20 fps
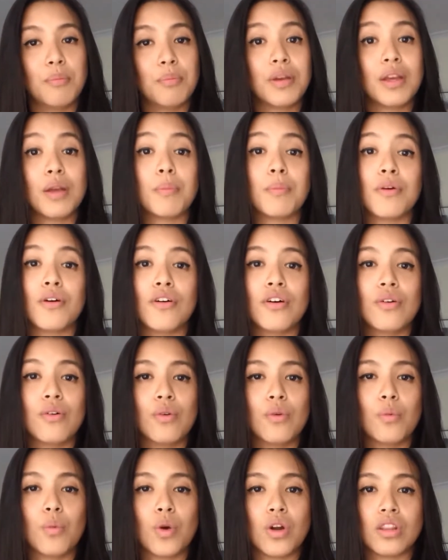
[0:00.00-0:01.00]

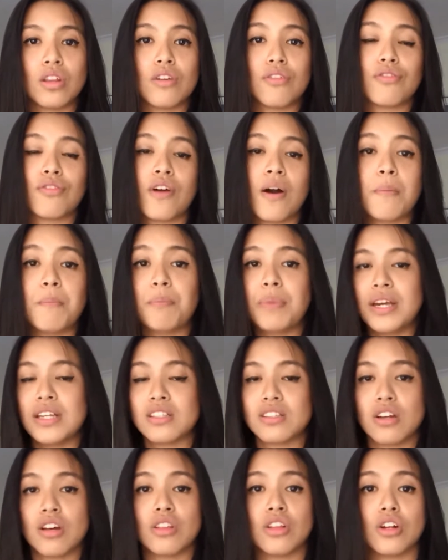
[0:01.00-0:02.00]
people where they're from
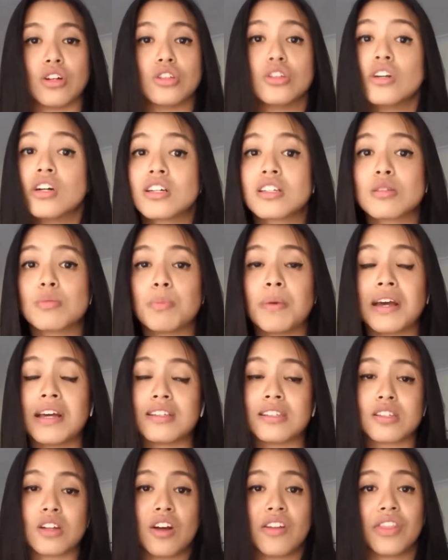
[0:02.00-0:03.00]
based on their looks,
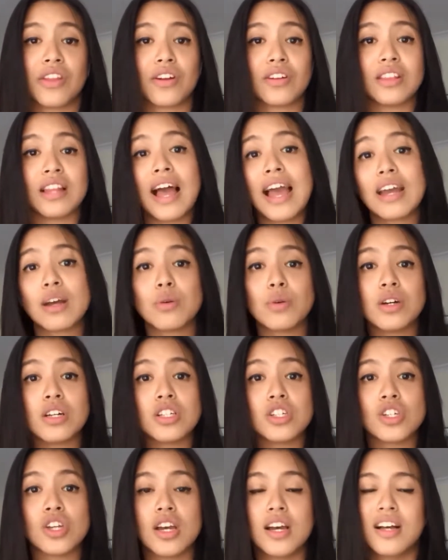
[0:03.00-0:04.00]
based on their
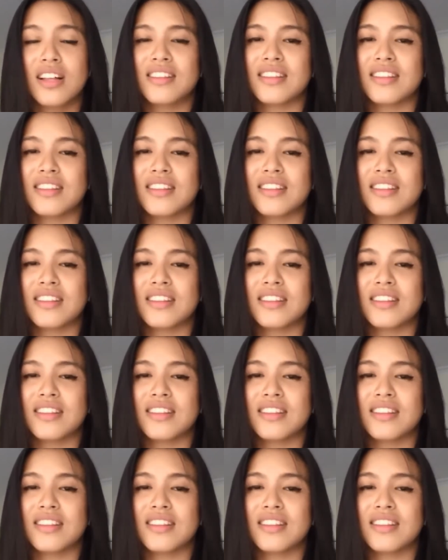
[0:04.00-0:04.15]
language.